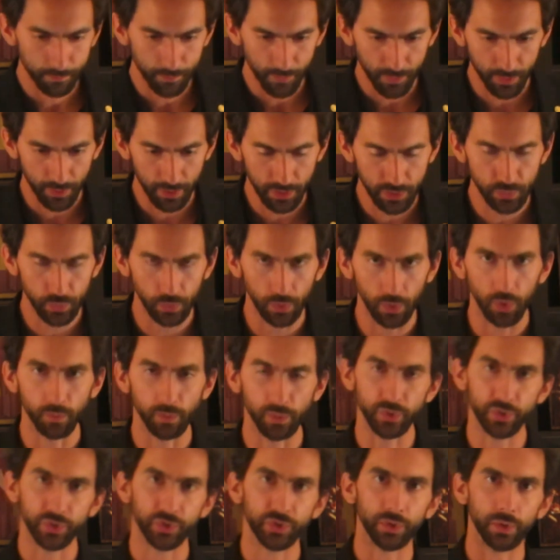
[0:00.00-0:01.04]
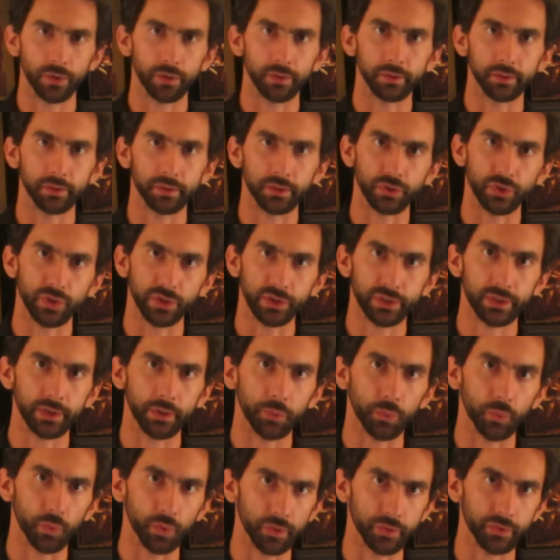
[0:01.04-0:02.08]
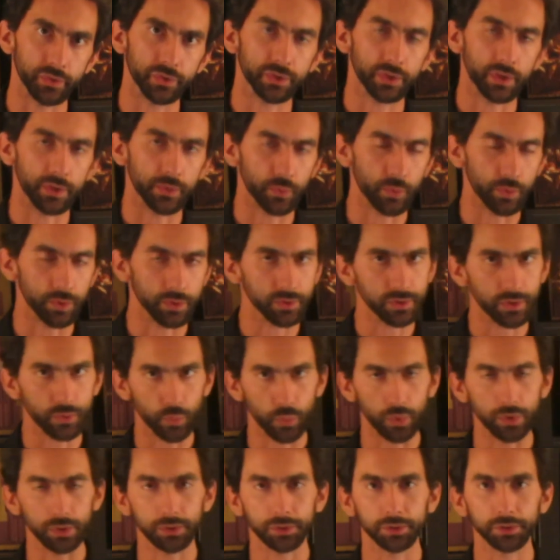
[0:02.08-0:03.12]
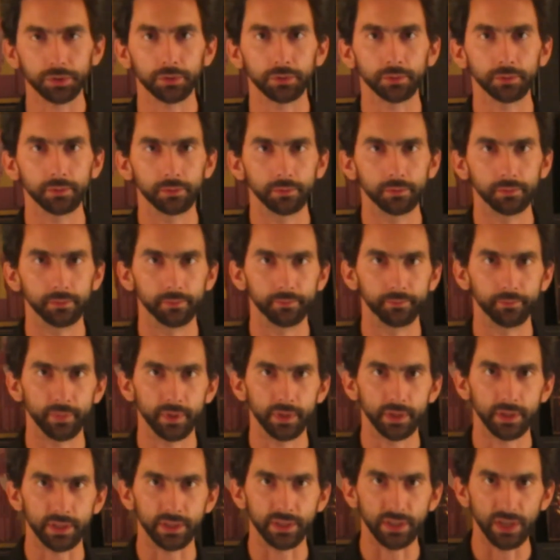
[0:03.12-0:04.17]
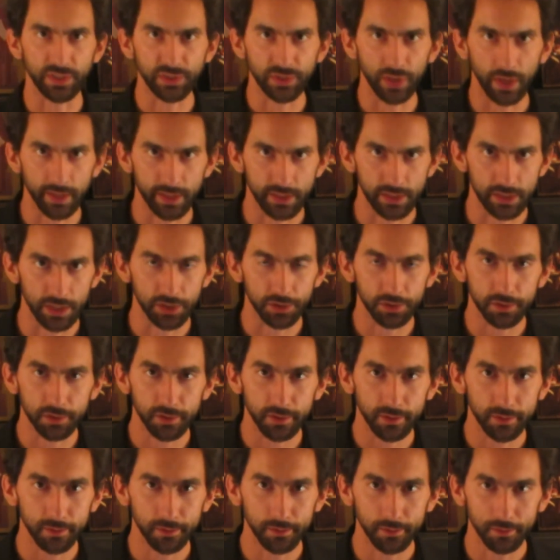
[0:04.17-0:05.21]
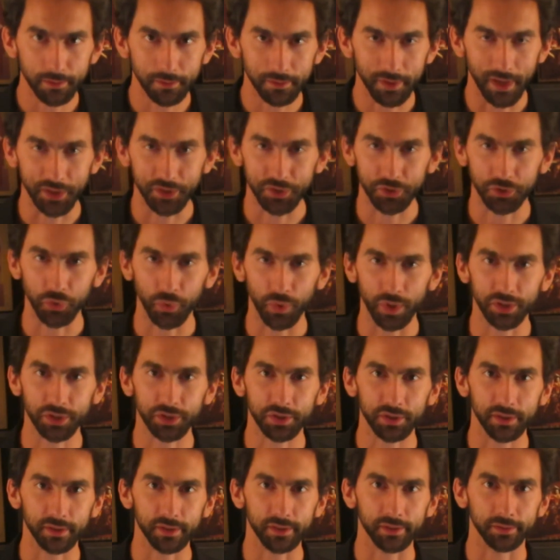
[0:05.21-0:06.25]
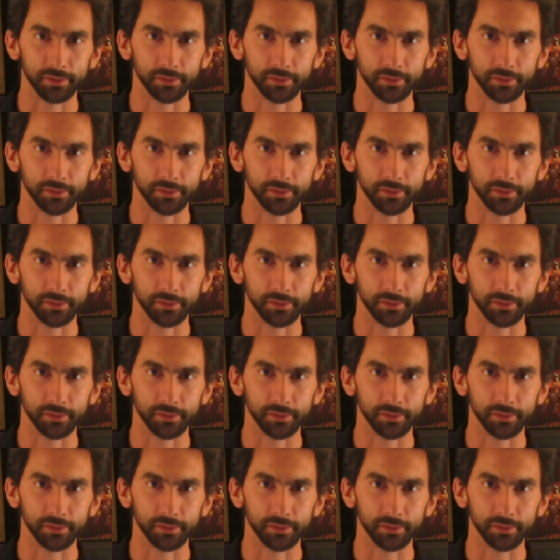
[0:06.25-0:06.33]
things will almost certainly just get worse and worse and worse? Does that exist? That's the question.